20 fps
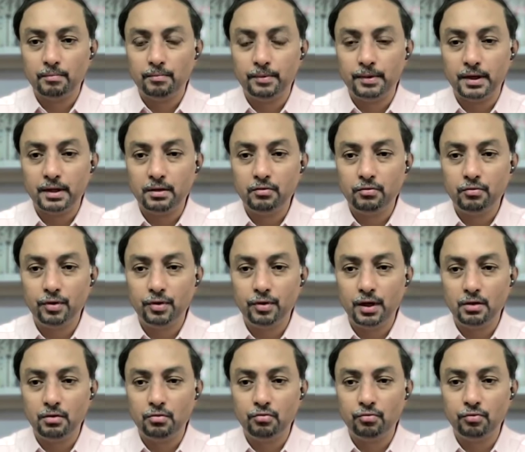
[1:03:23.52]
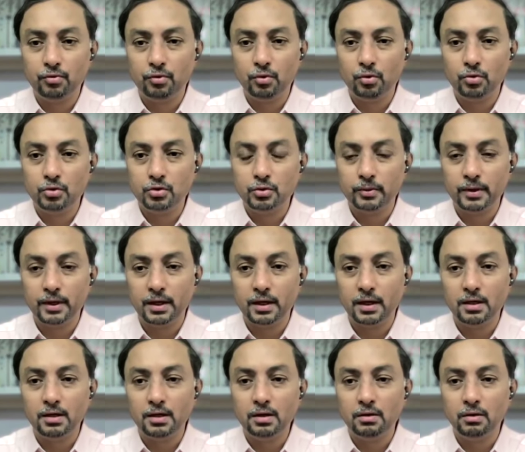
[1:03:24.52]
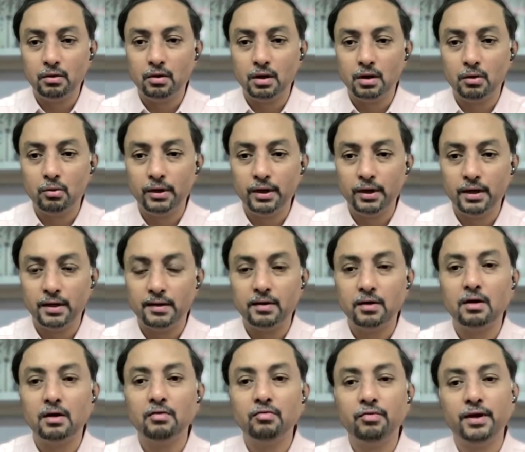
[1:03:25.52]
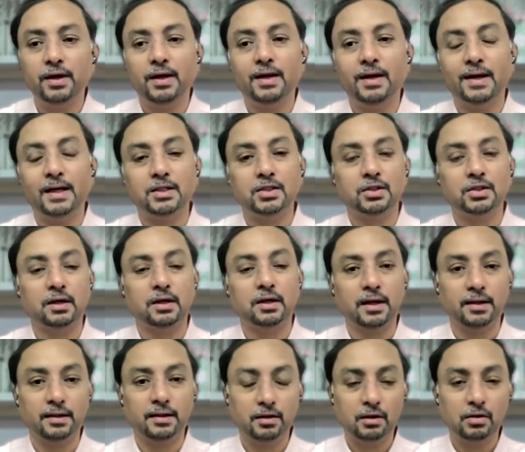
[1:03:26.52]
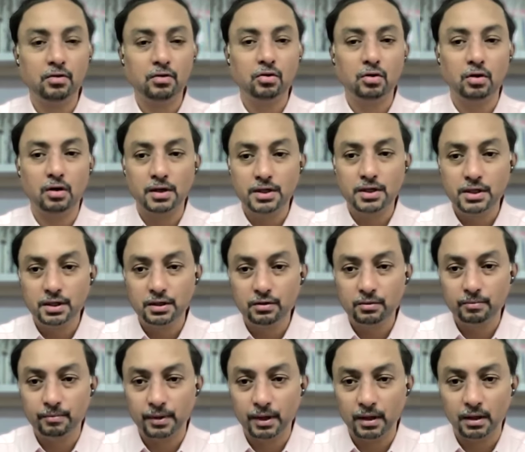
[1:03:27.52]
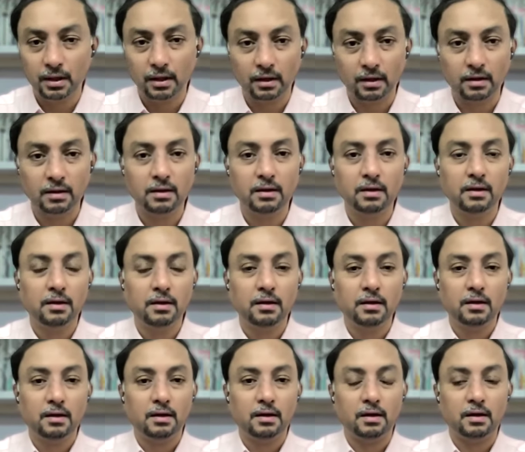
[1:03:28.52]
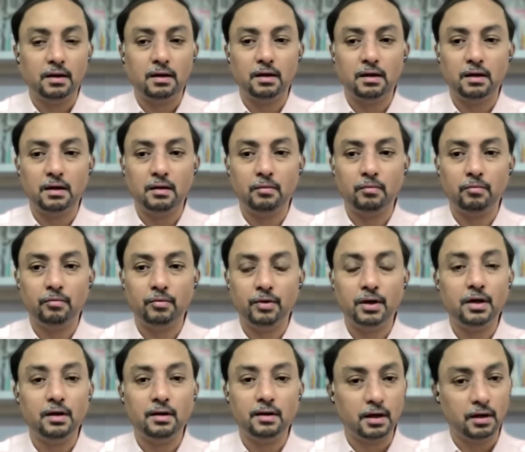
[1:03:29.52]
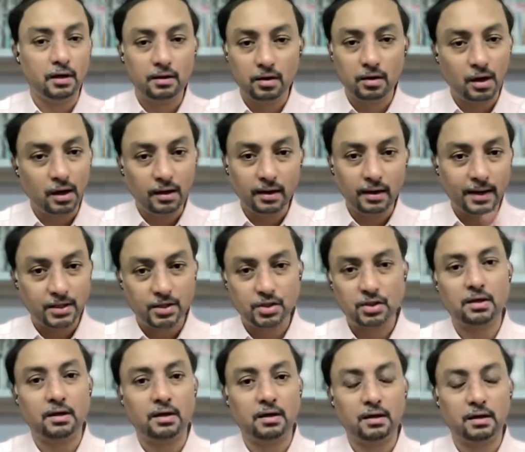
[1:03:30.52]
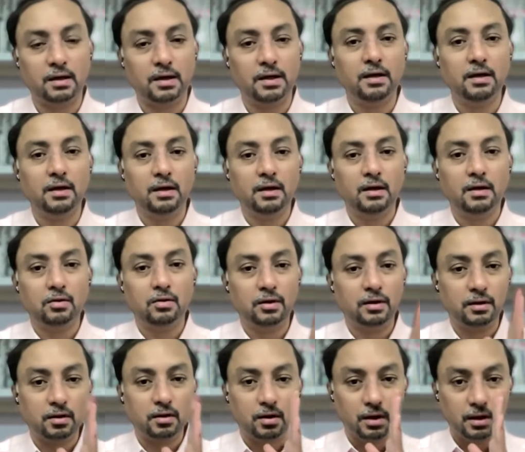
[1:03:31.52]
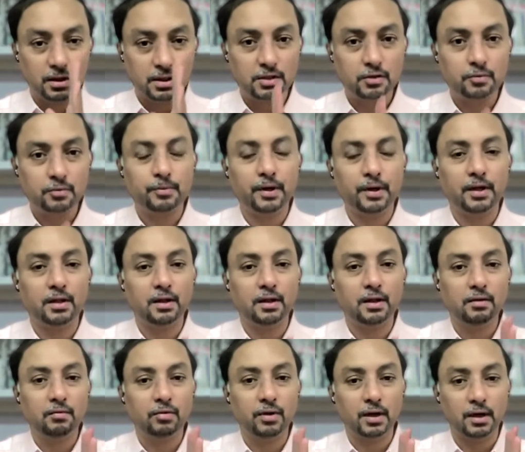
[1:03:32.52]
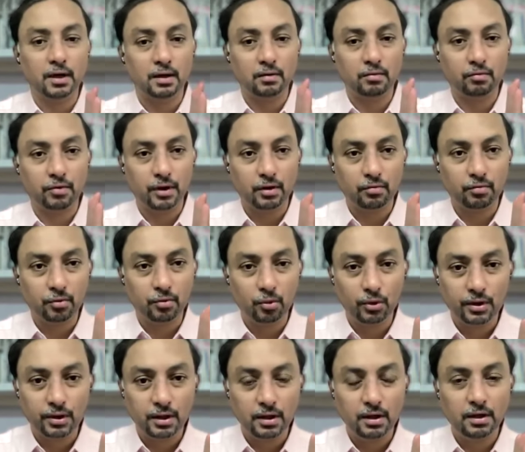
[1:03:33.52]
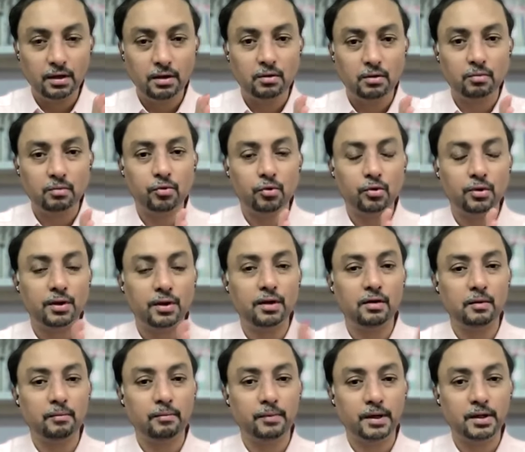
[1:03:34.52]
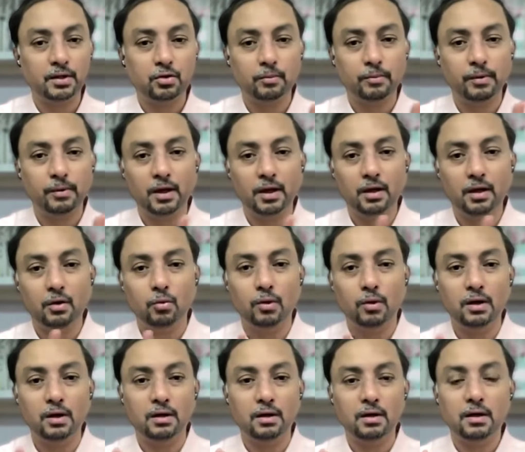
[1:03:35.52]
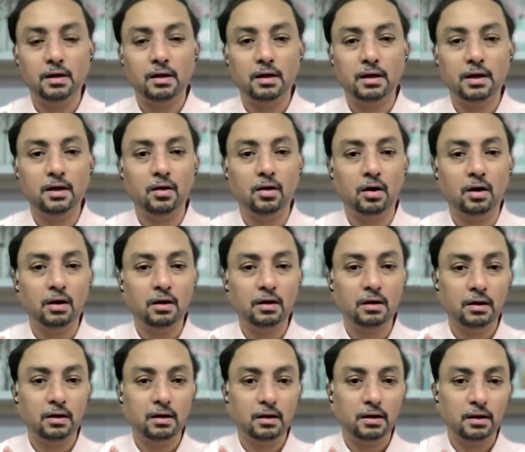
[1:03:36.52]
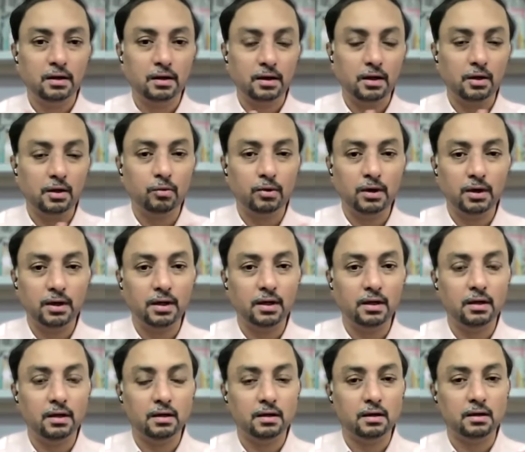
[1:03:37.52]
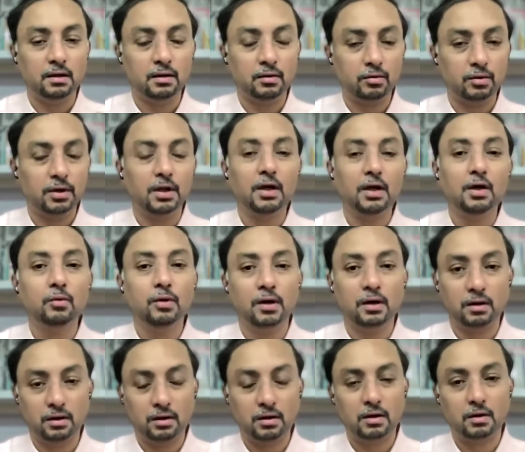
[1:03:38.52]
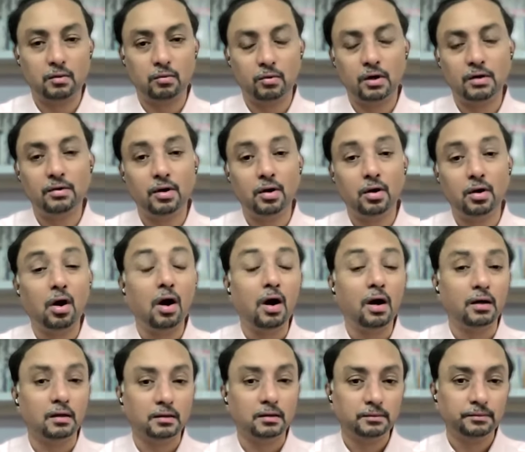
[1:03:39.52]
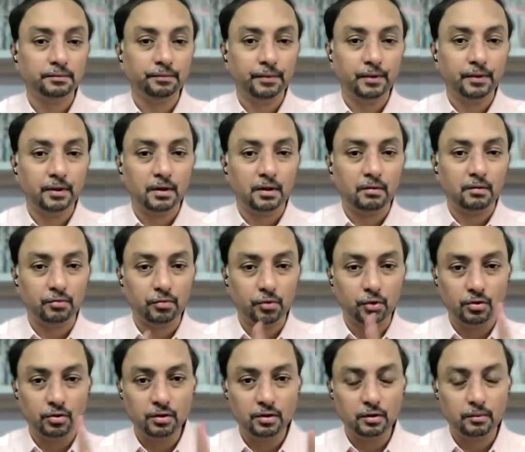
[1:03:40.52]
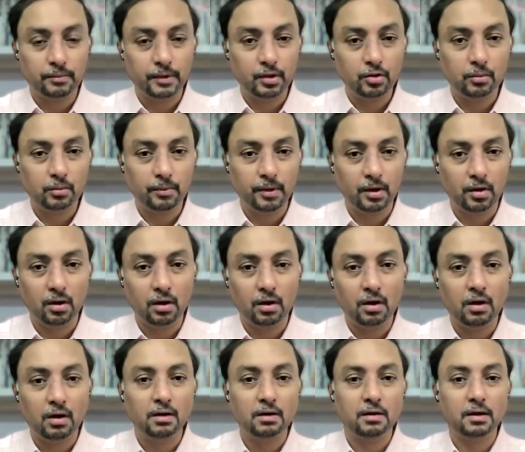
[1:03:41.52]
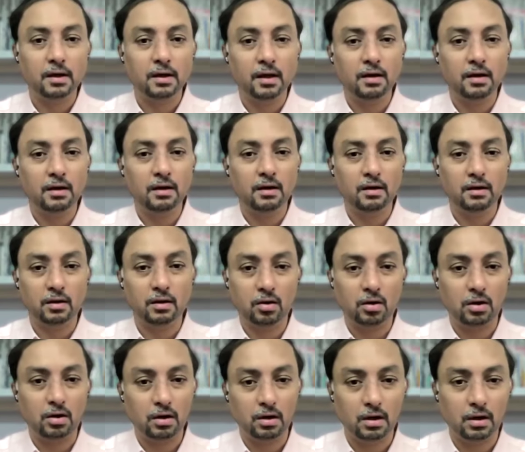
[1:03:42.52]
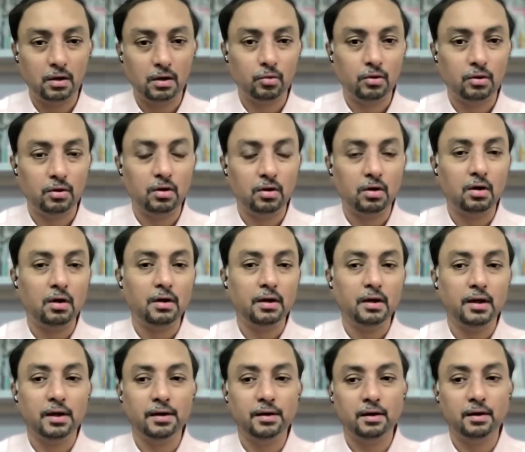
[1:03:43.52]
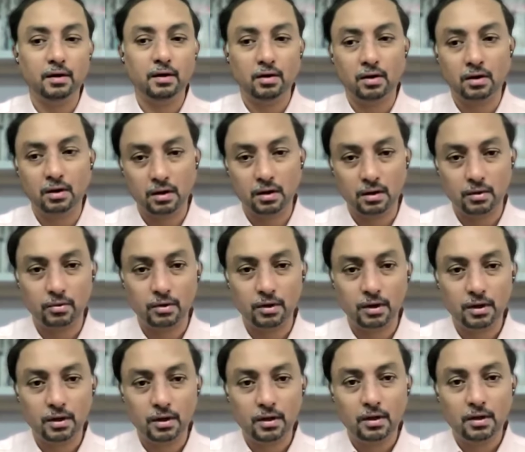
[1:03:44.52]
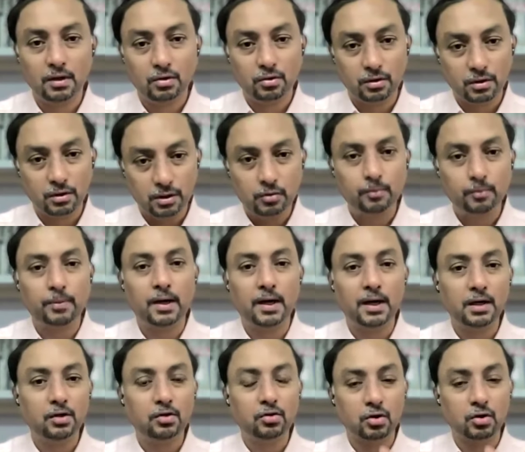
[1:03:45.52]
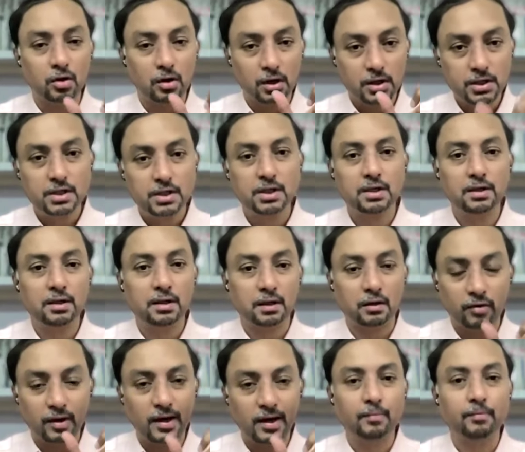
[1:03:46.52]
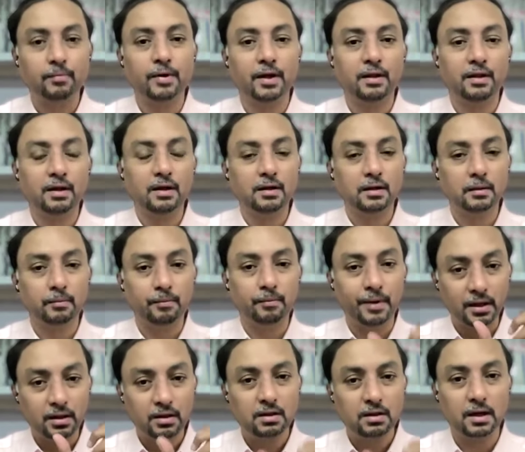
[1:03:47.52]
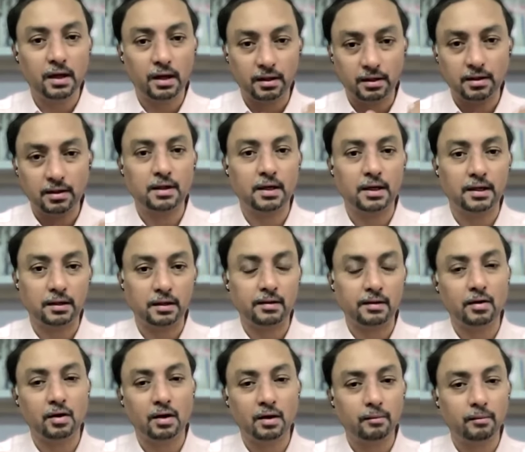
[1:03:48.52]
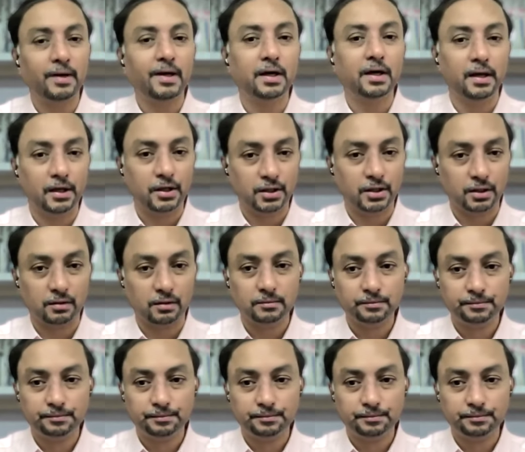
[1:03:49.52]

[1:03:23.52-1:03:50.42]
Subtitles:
Breath feels forced when done to count. It does not feel natural. Yes, this is conscious breathing. It is not natural, right? With conscious breathing, we are forcing our breath to be equally long, equally for the equal or whatever long. We are forcing our breath to be long in, long out, long in, long out. So this part is conscious, aware breathing. It's a breath exercise. It's not meditation.